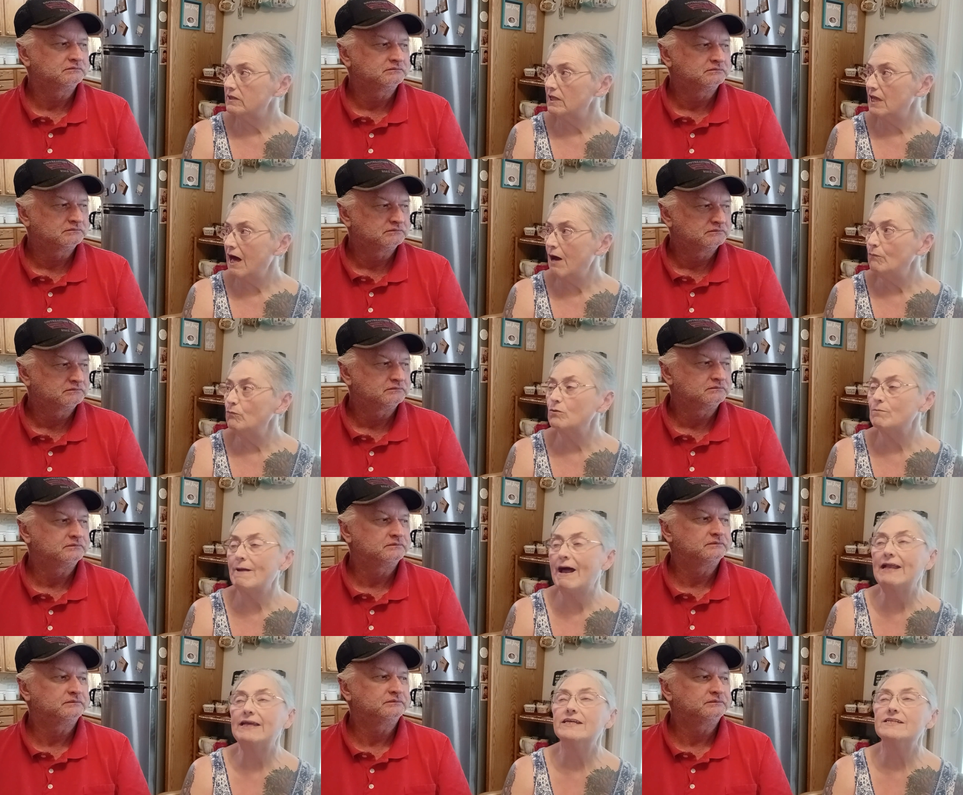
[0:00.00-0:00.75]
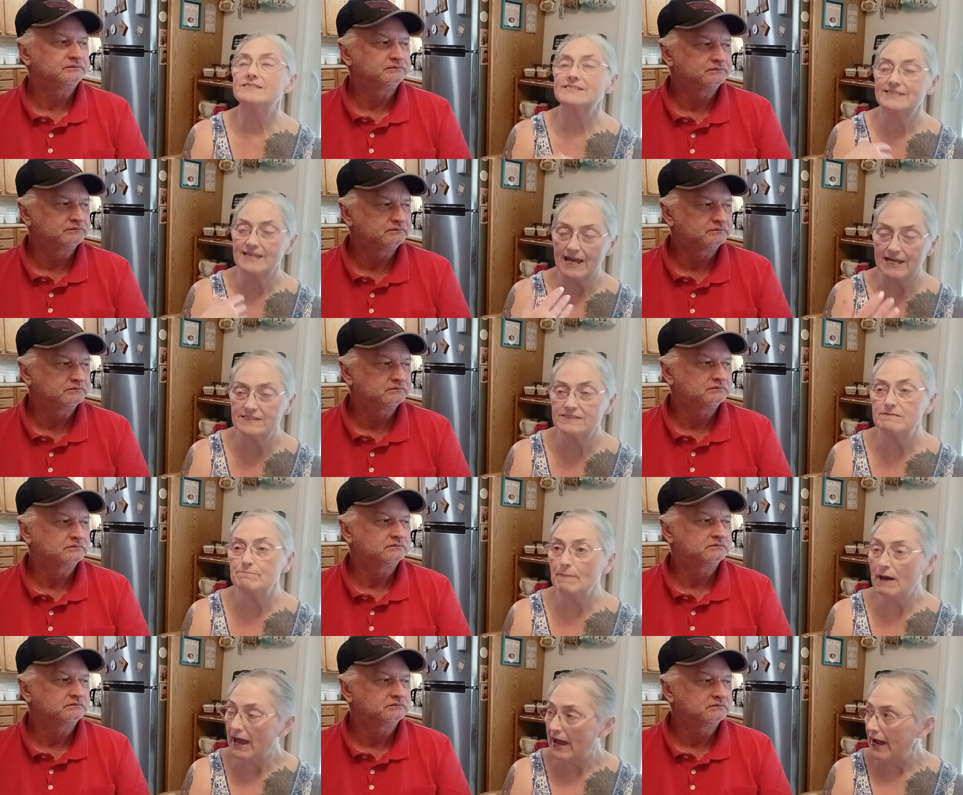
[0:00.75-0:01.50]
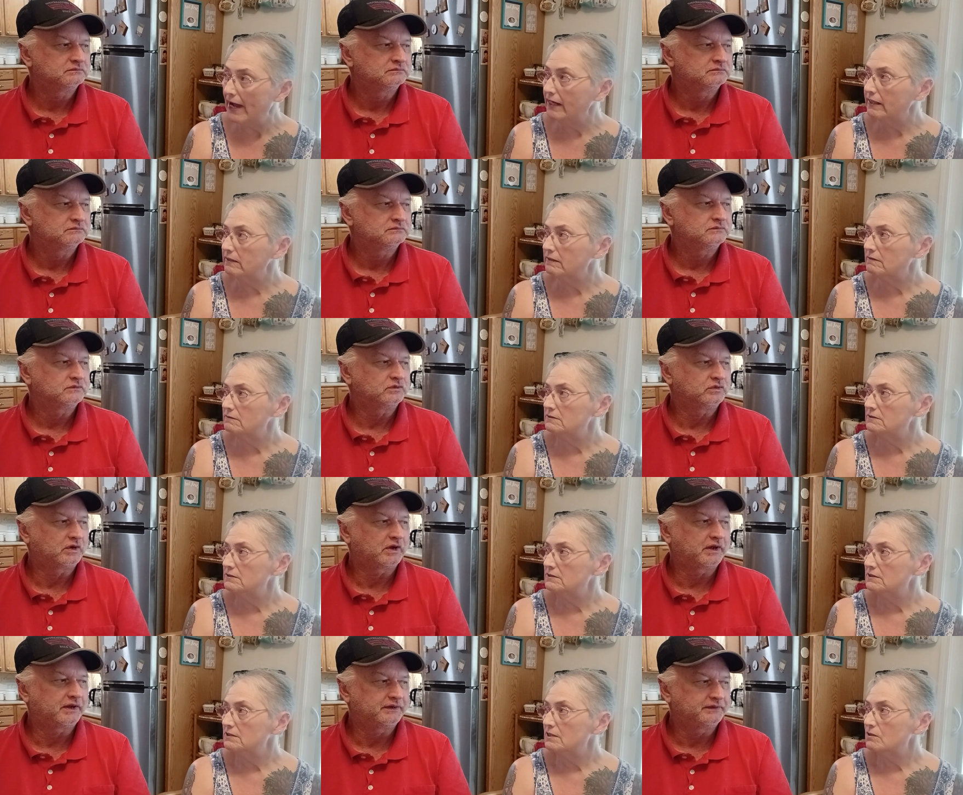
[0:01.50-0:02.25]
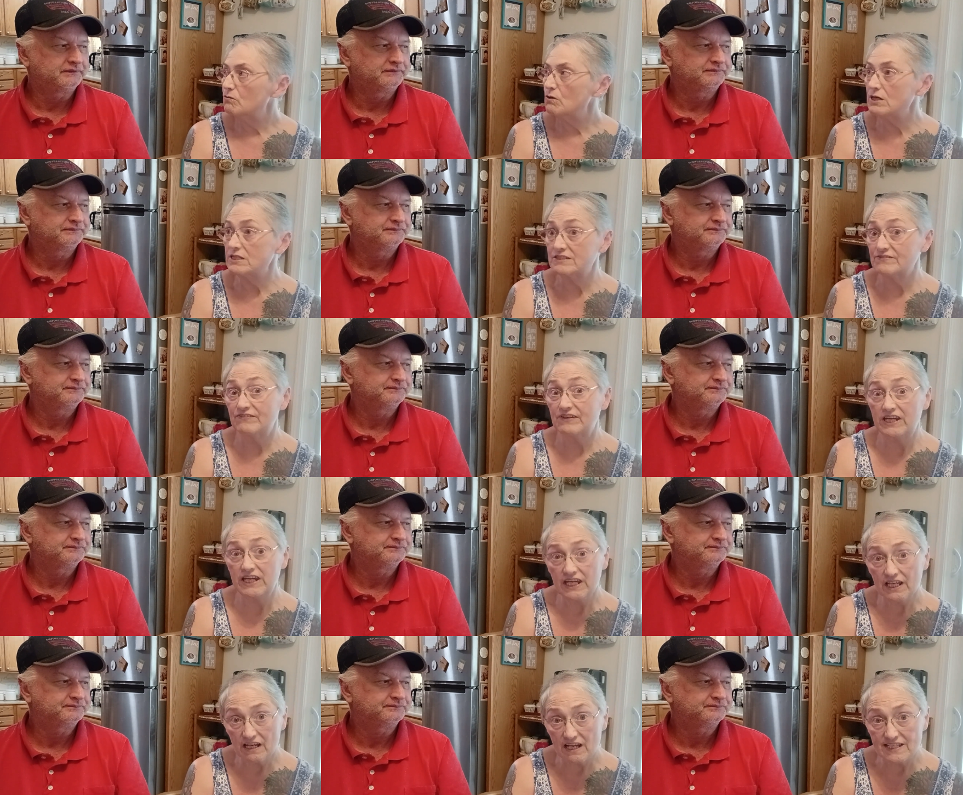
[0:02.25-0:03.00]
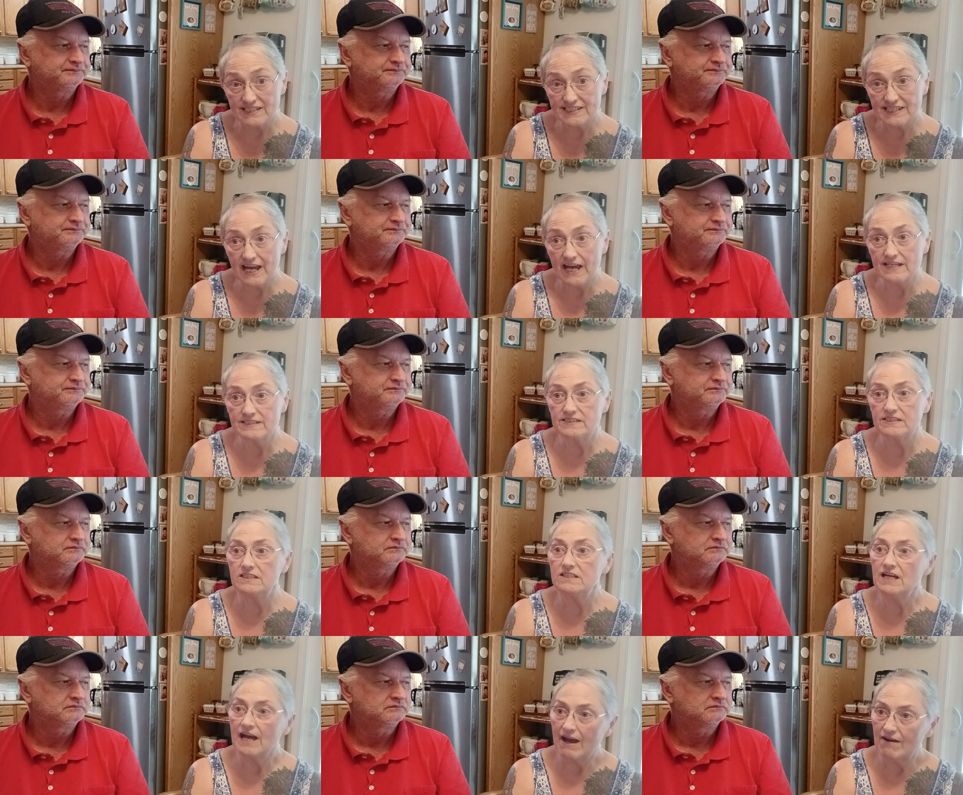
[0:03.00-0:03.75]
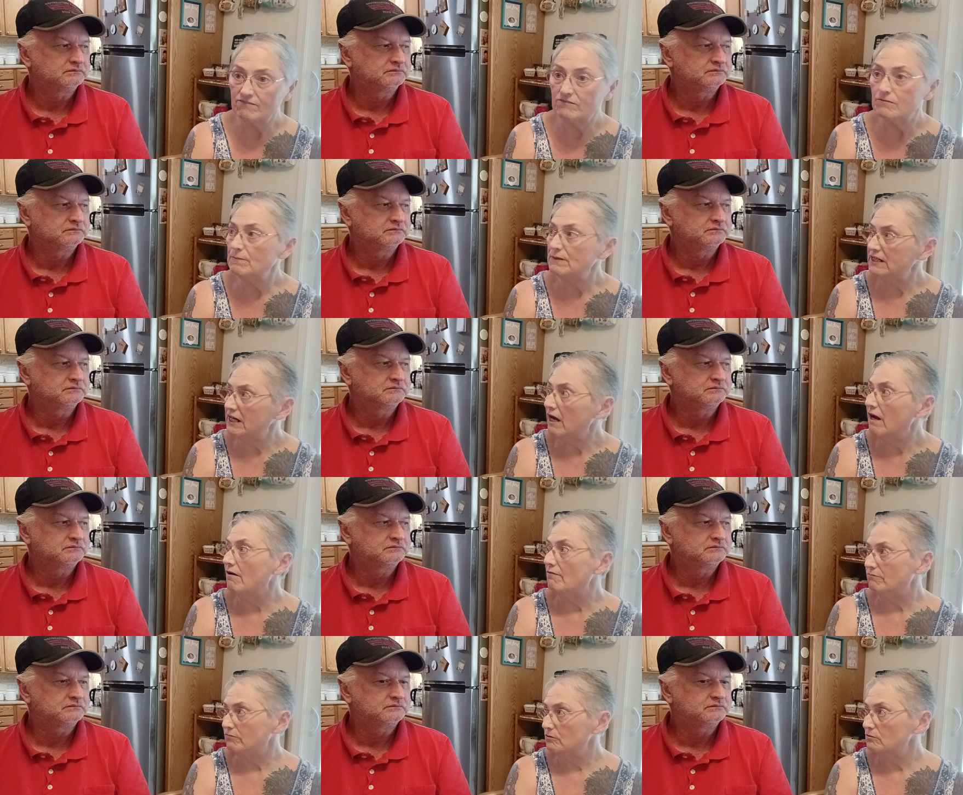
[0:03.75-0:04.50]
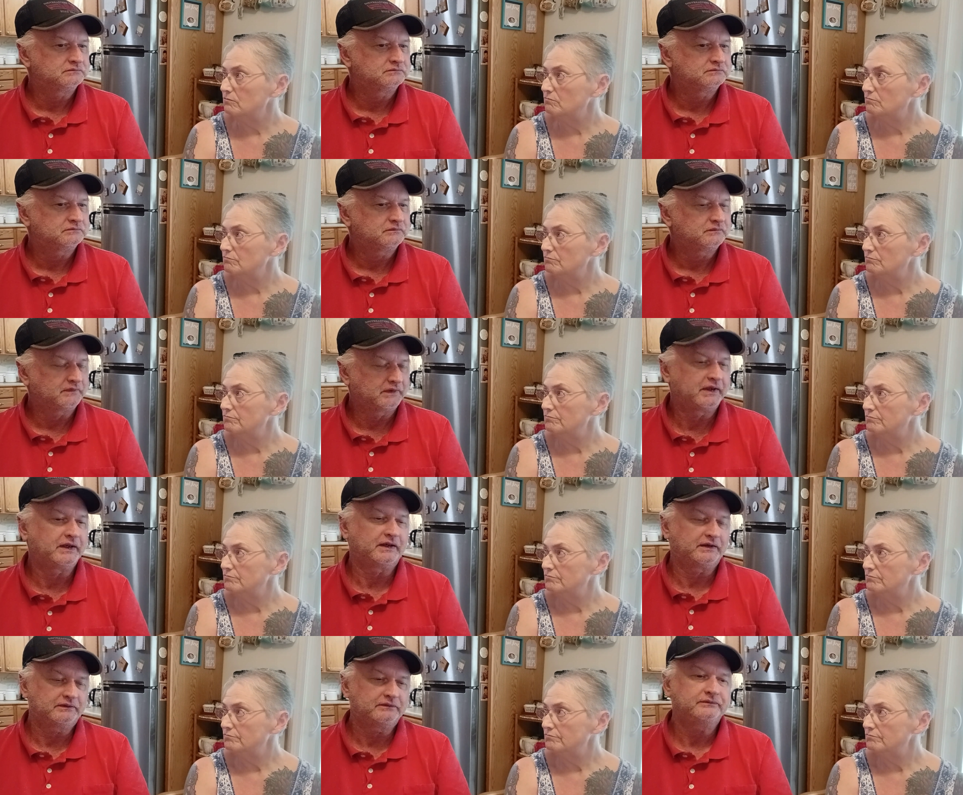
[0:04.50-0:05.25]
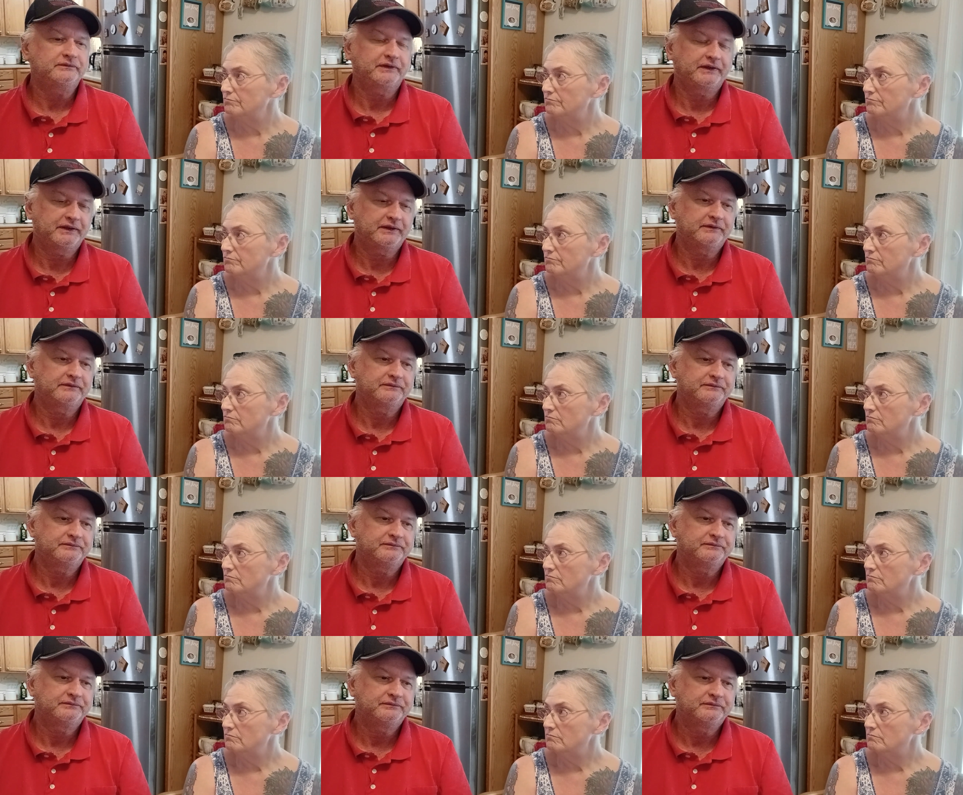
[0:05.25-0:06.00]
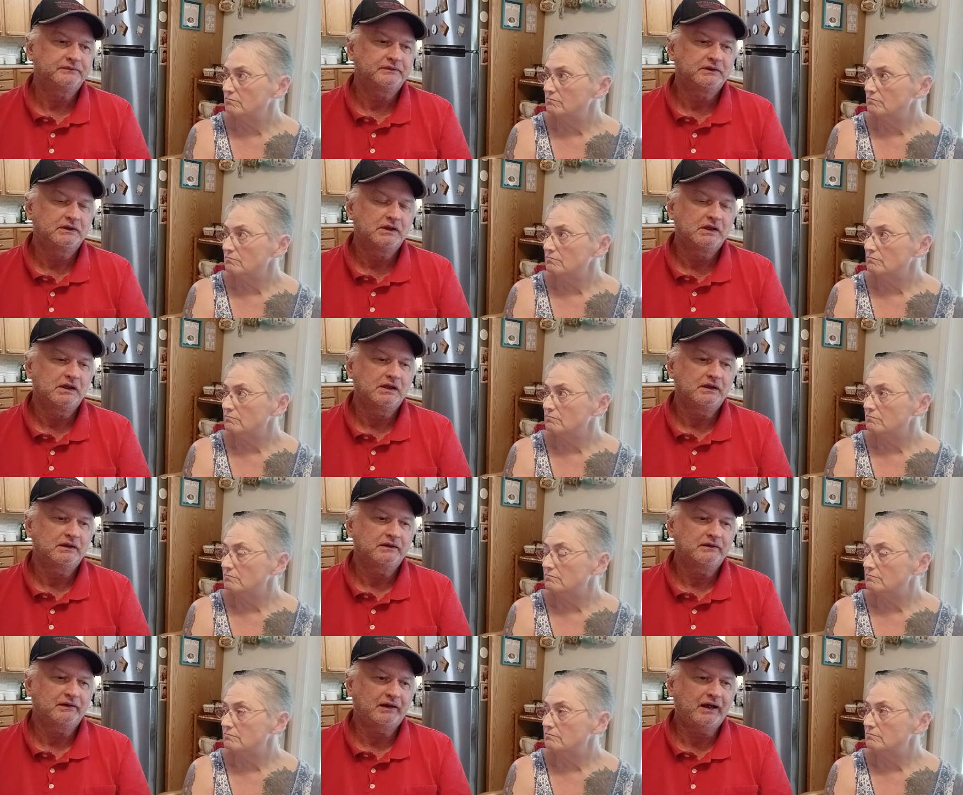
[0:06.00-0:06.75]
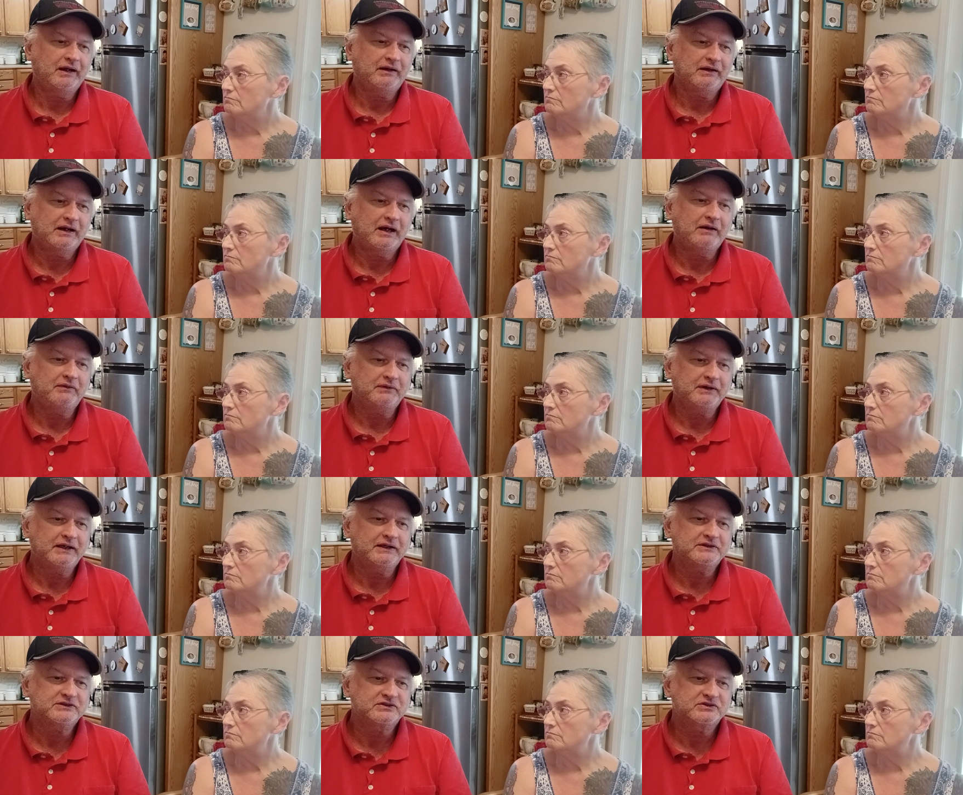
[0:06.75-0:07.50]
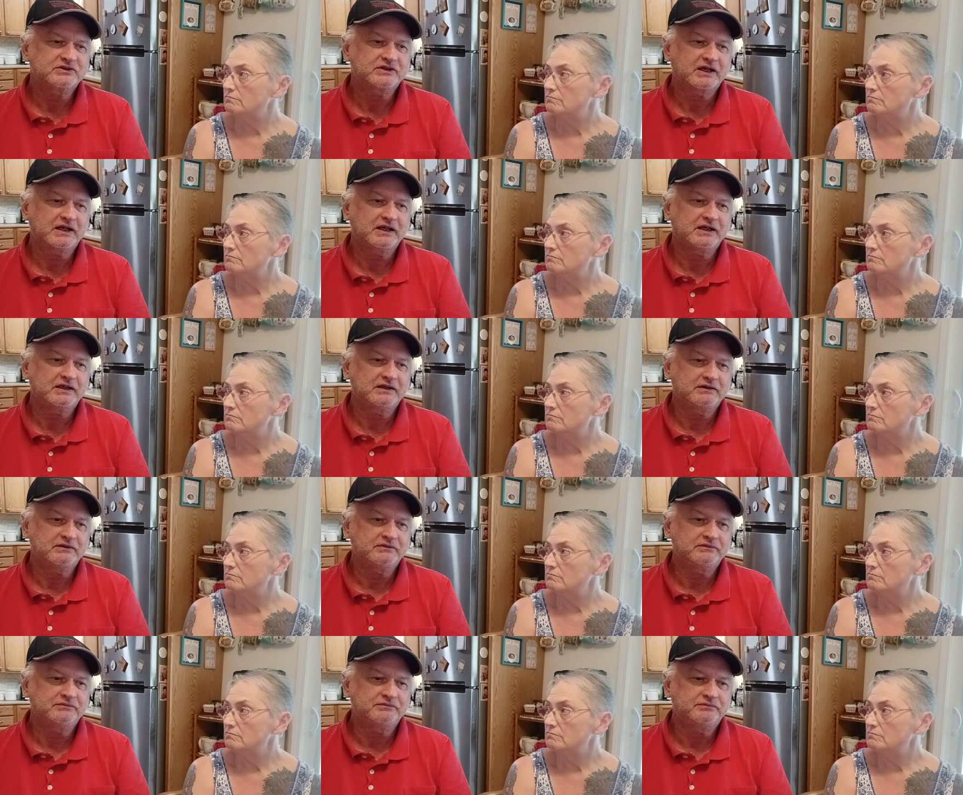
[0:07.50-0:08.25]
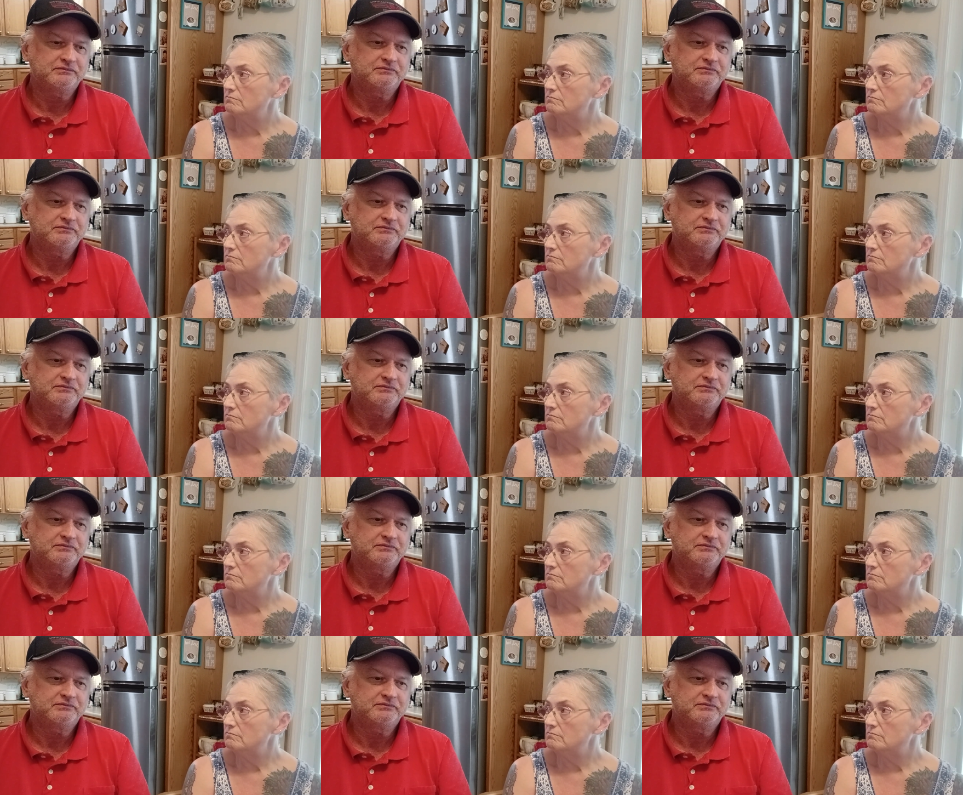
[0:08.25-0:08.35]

Speaker 1: I wouldn't mind getting sassy back. Right. Whereas if a kid got sassy, you have to be careful.
Speaker 2: Yeah, yeah. I, I would have to say,